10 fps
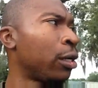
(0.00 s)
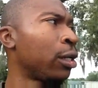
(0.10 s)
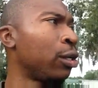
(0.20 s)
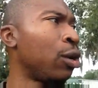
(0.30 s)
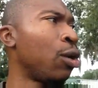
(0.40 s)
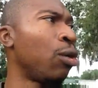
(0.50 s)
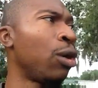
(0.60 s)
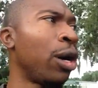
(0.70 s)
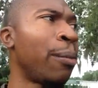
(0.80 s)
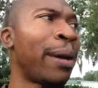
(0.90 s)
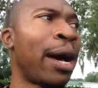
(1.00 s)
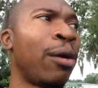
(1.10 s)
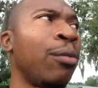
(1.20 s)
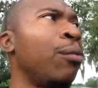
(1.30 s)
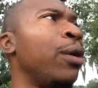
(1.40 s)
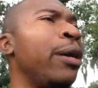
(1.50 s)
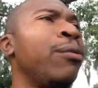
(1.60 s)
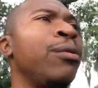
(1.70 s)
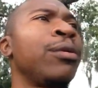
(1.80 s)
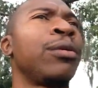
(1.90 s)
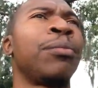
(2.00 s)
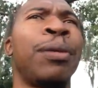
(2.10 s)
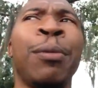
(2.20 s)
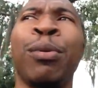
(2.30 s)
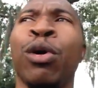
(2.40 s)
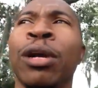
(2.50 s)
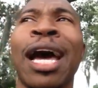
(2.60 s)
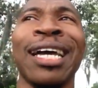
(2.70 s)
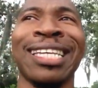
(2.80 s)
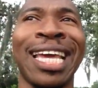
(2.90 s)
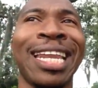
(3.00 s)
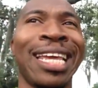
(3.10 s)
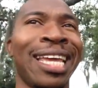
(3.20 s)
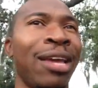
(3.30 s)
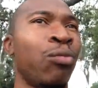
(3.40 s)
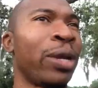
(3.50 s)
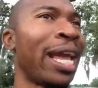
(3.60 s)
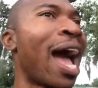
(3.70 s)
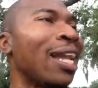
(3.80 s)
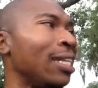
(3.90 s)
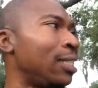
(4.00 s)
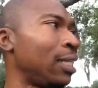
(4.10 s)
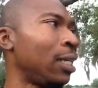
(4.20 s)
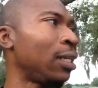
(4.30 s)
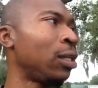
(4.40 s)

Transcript: about what people are not getting in reality,